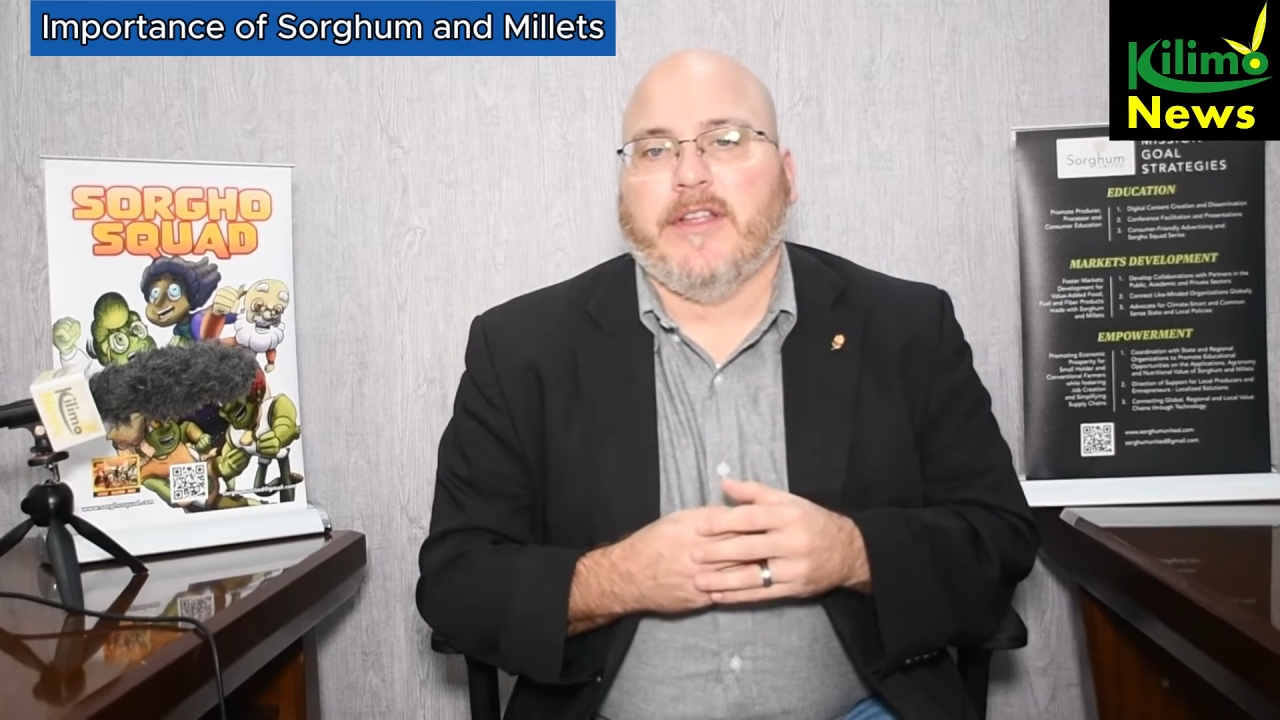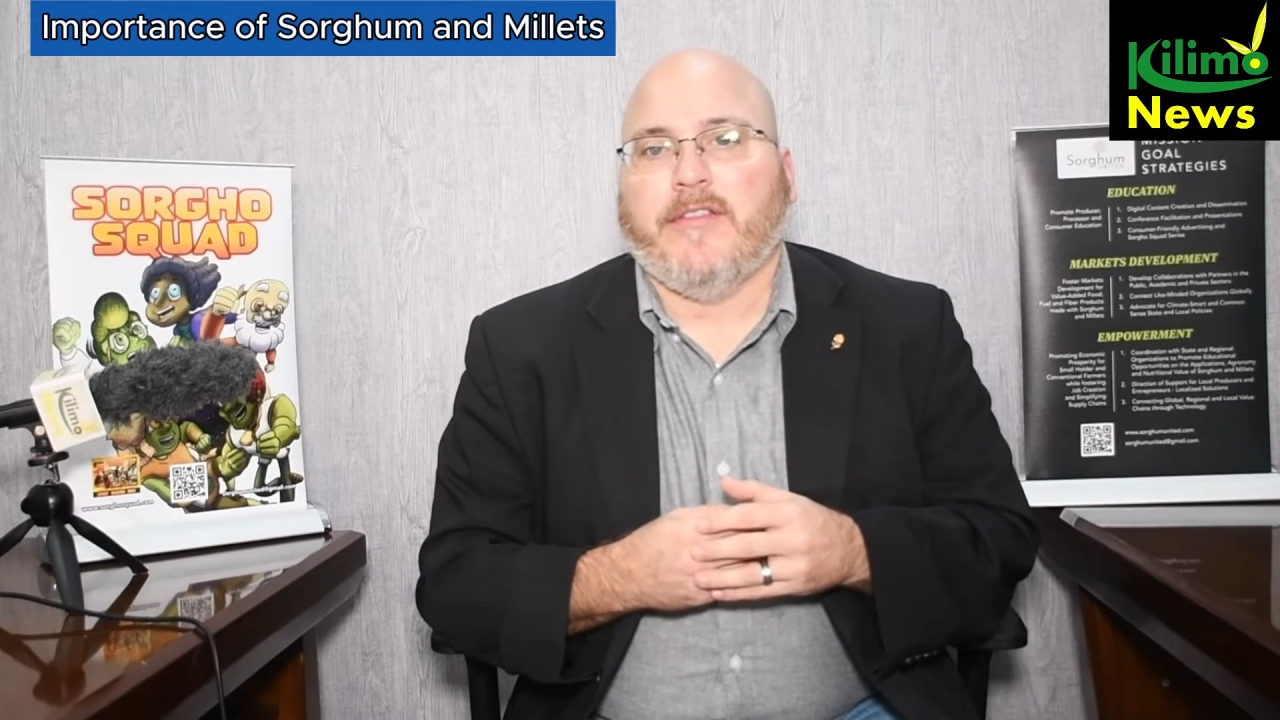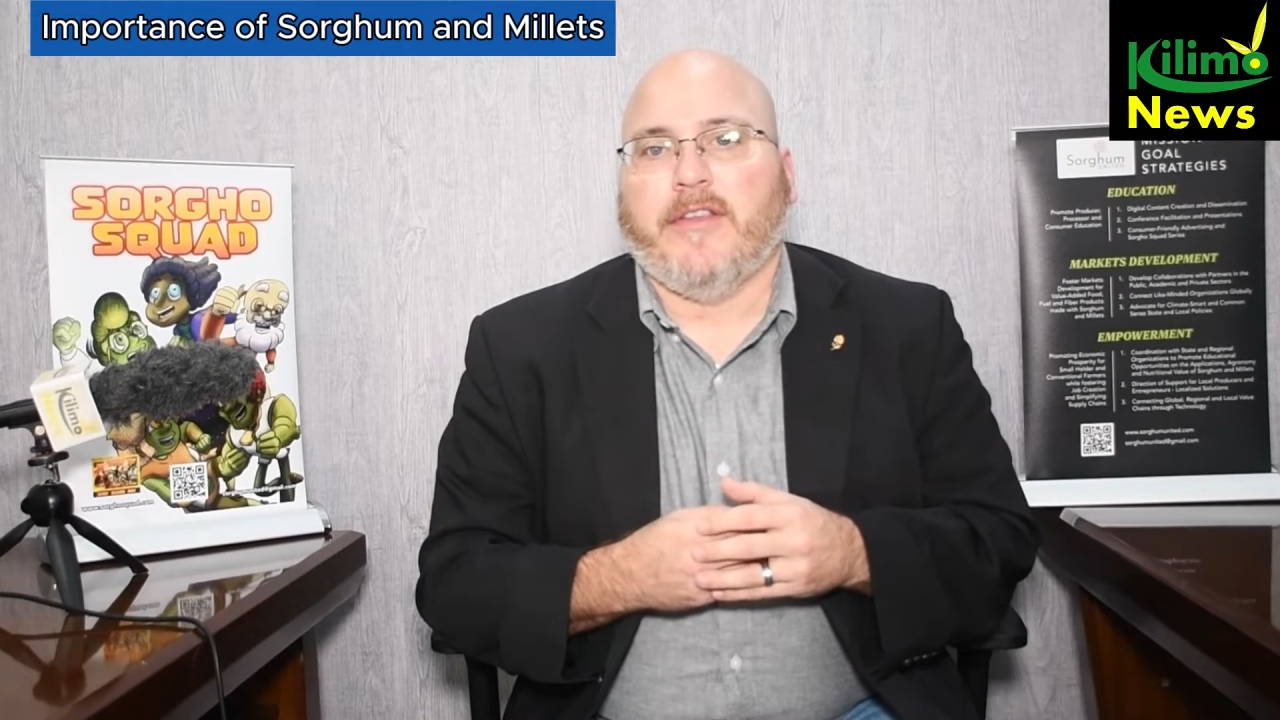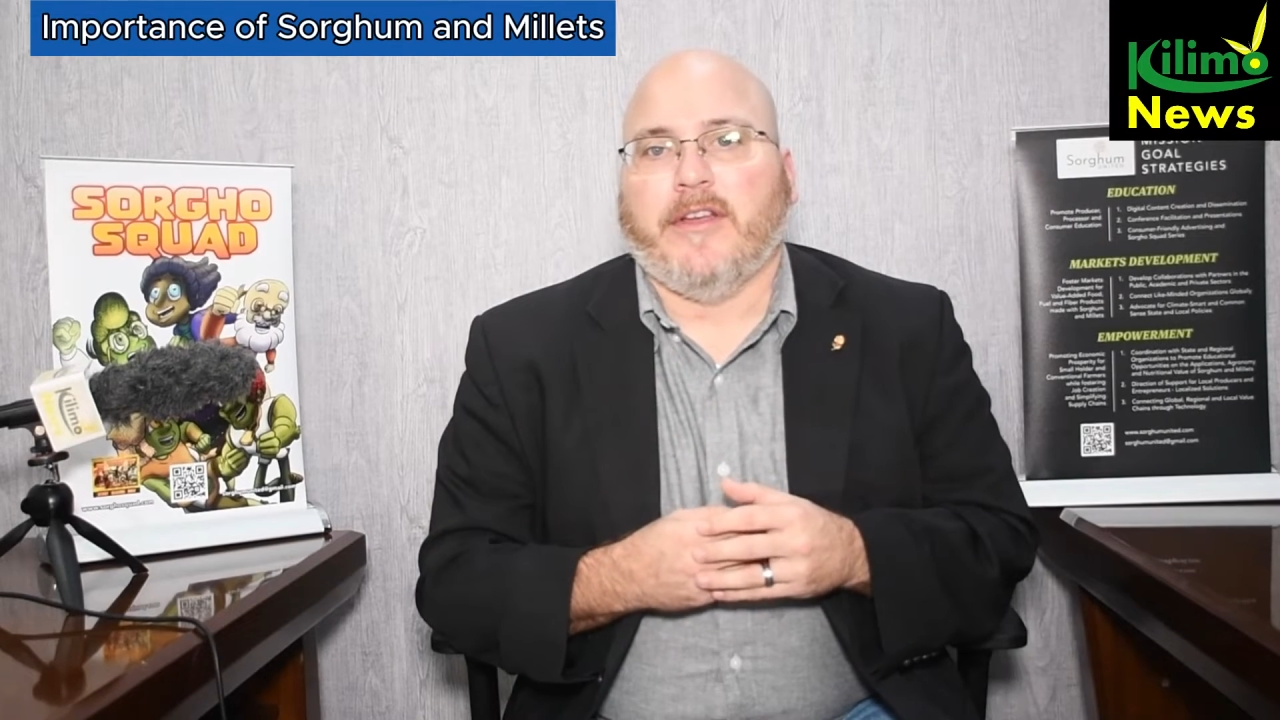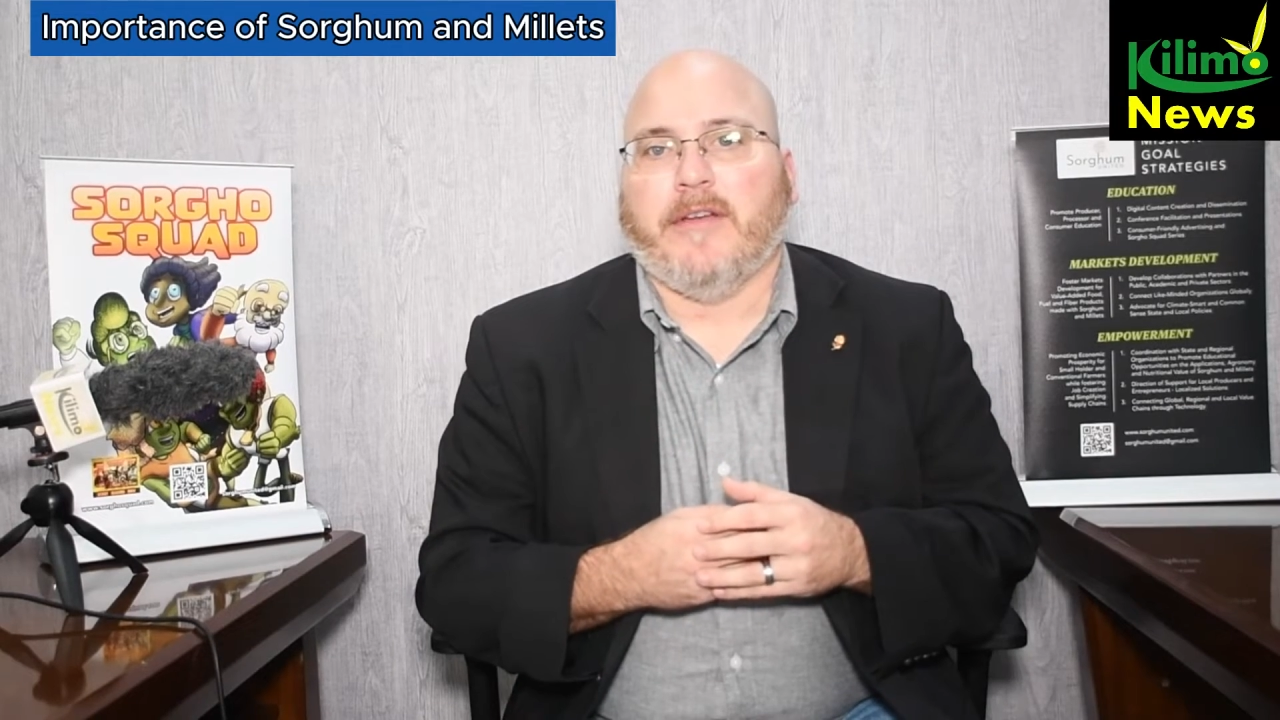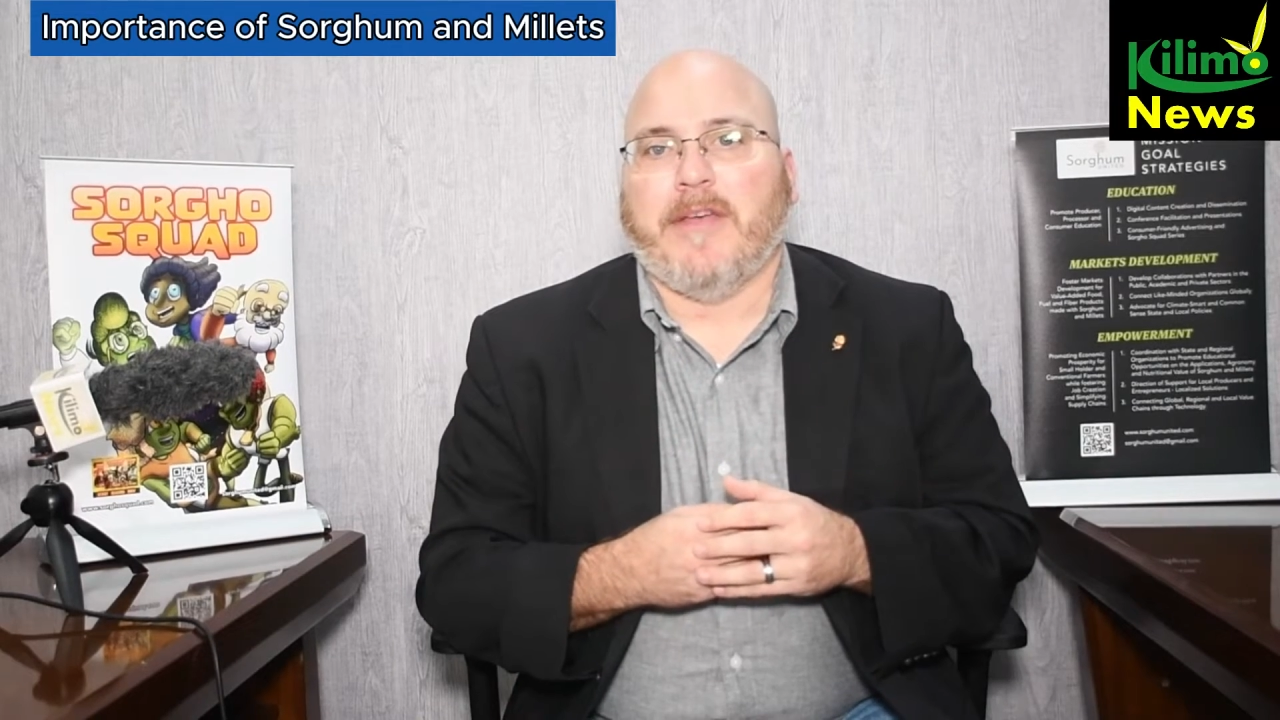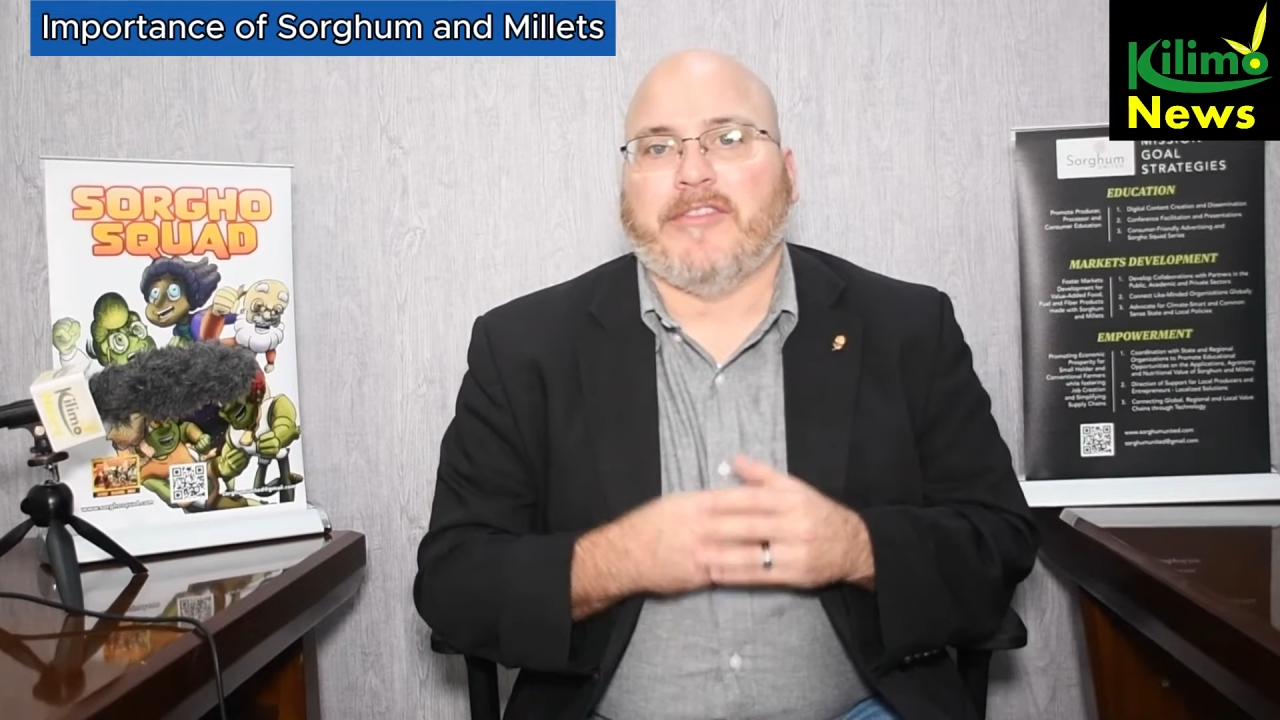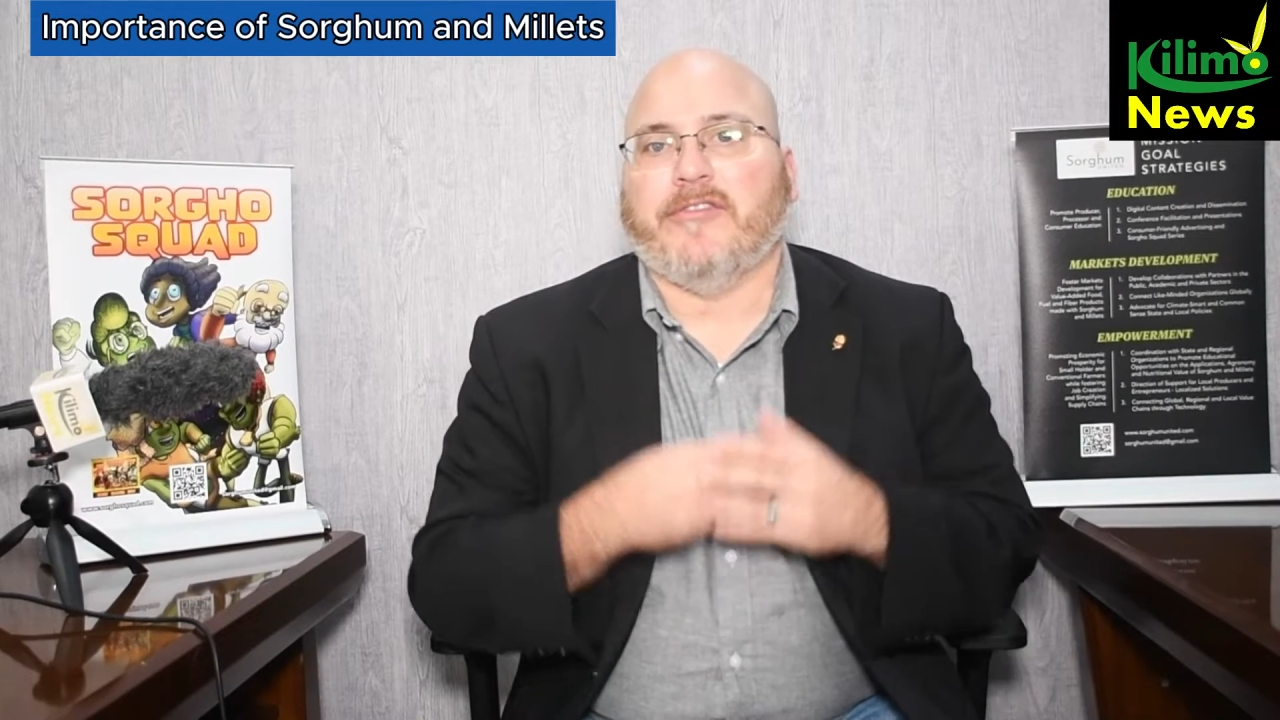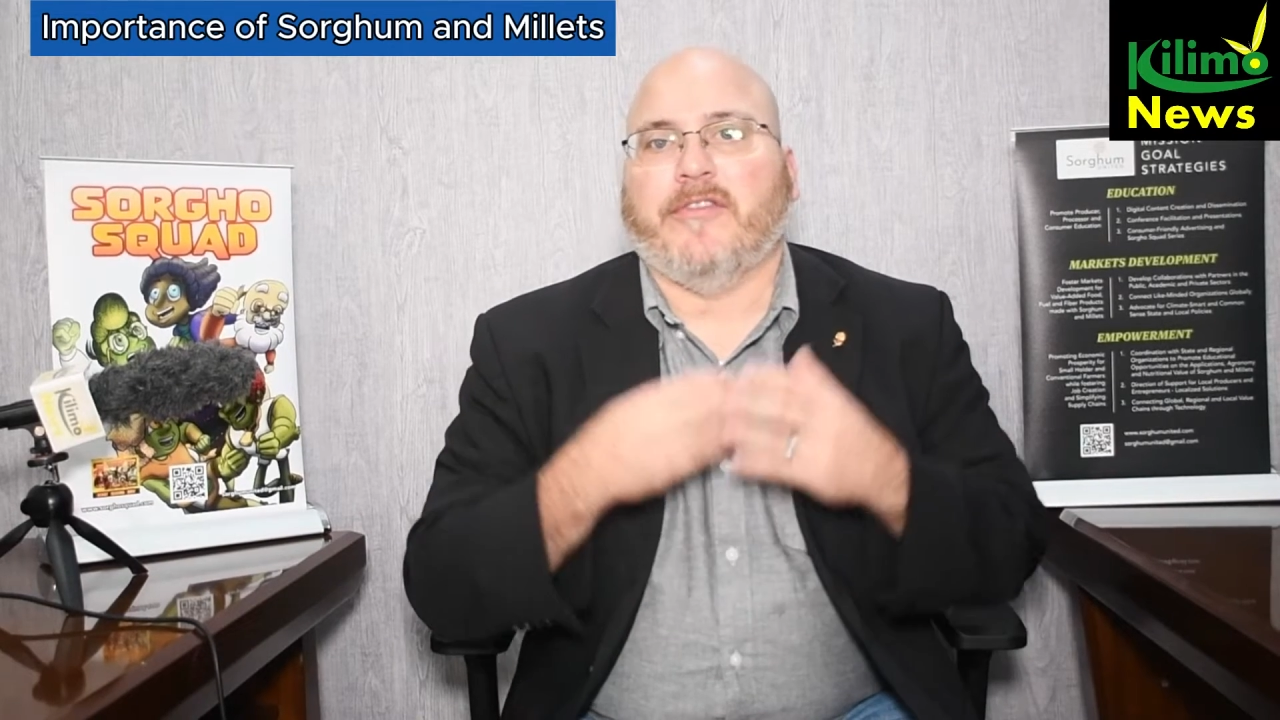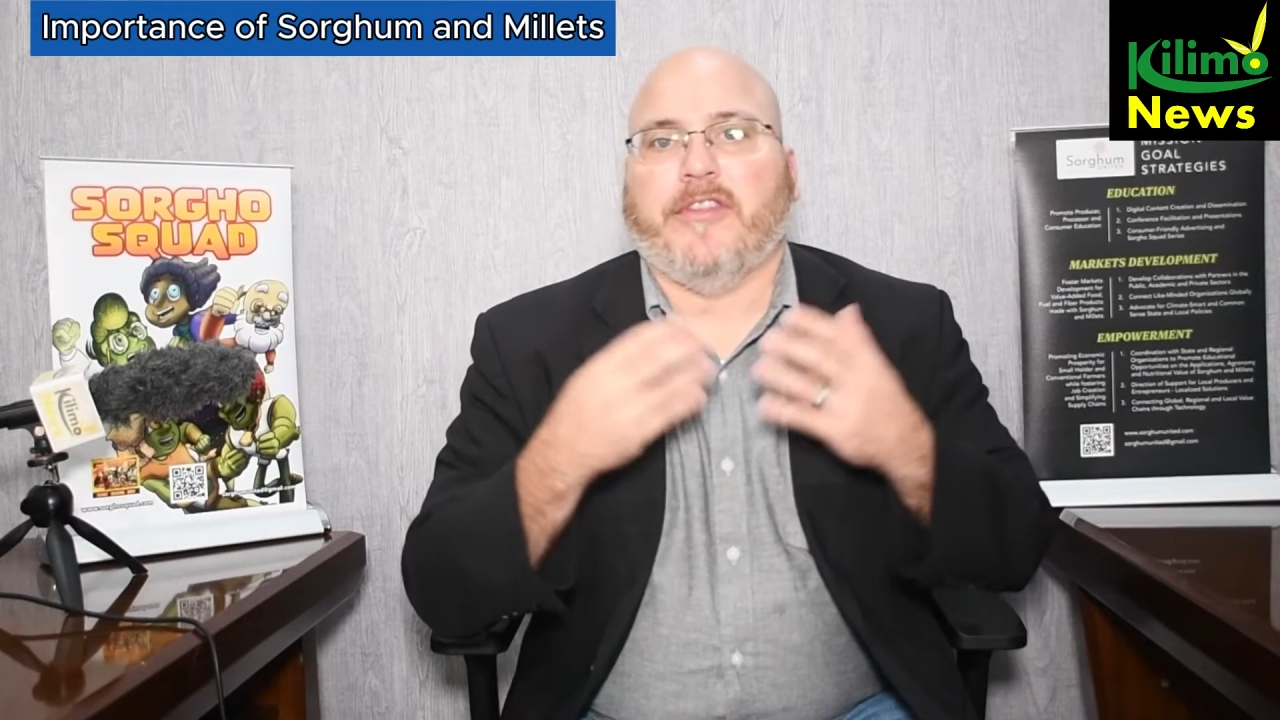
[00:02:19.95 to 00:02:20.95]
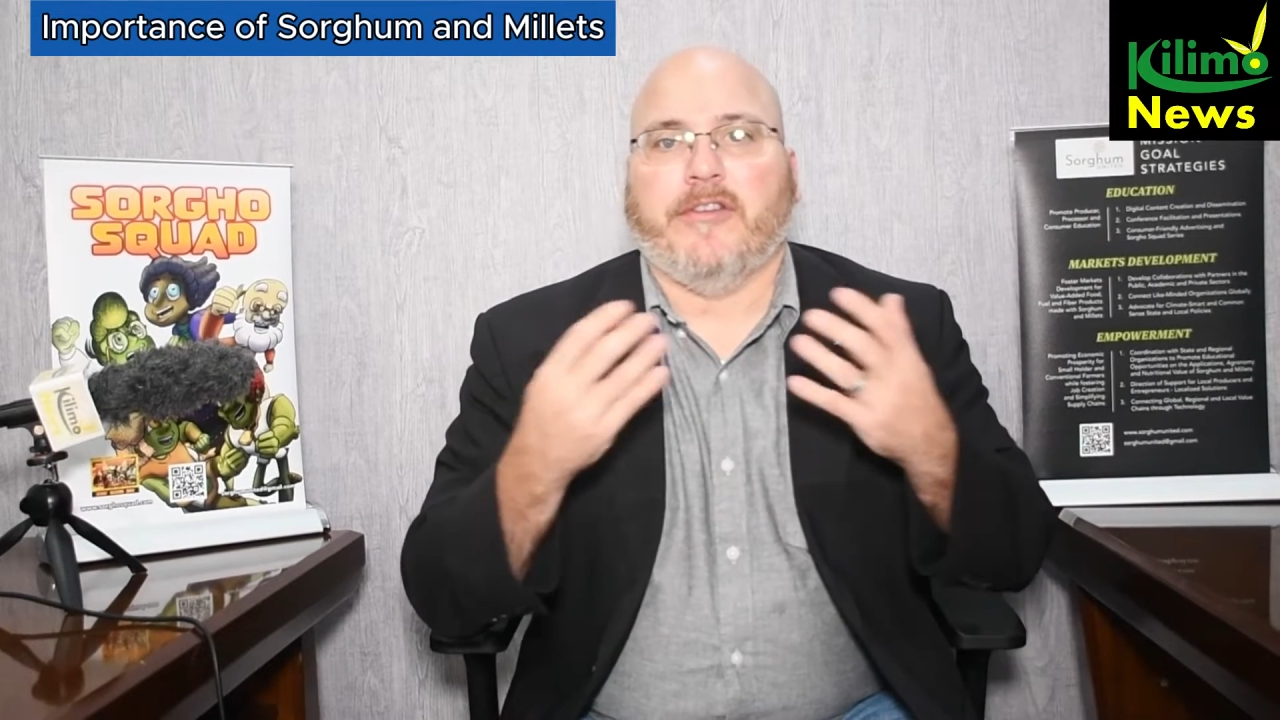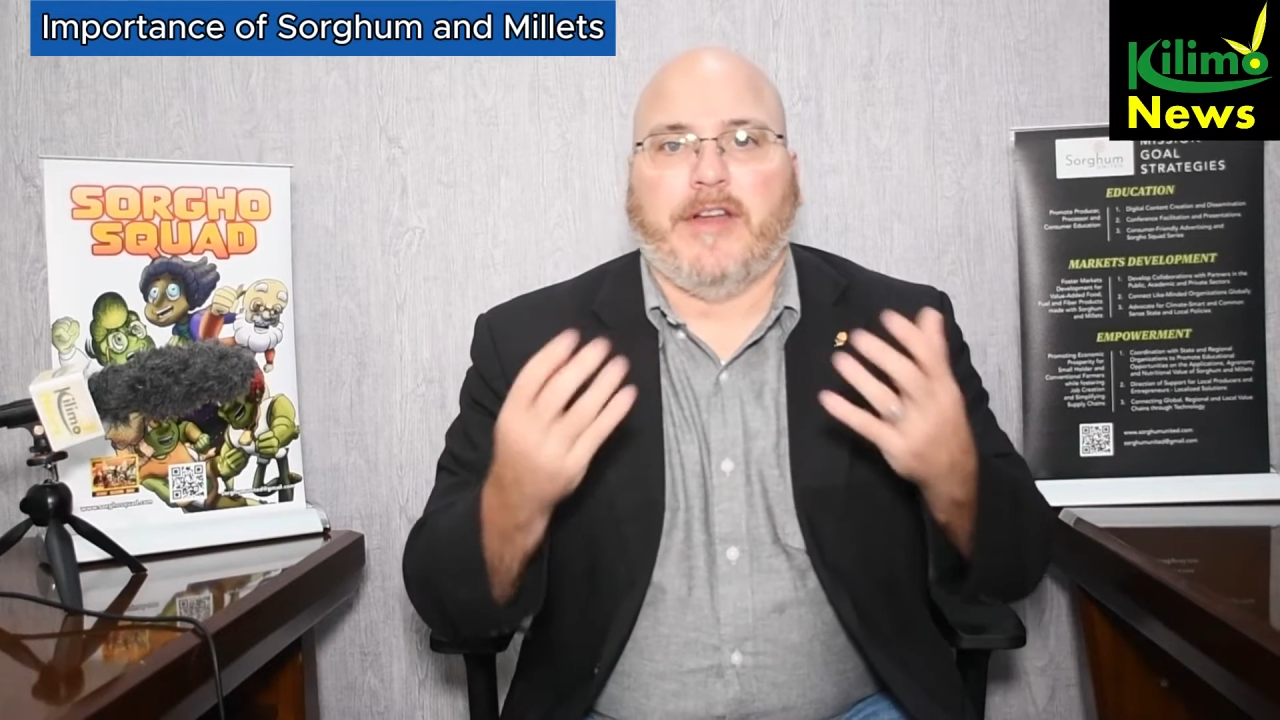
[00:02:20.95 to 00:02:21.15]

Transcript: the message of the